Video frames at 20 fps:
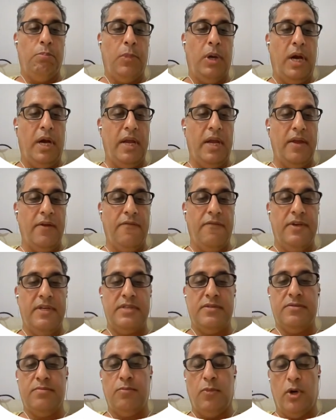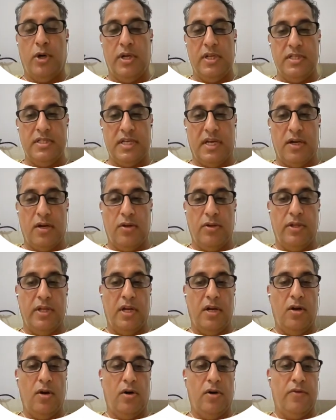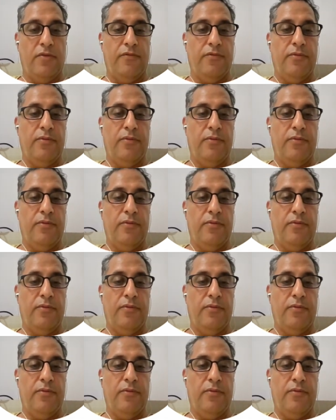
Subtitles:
Hugging Face models are there are a lot of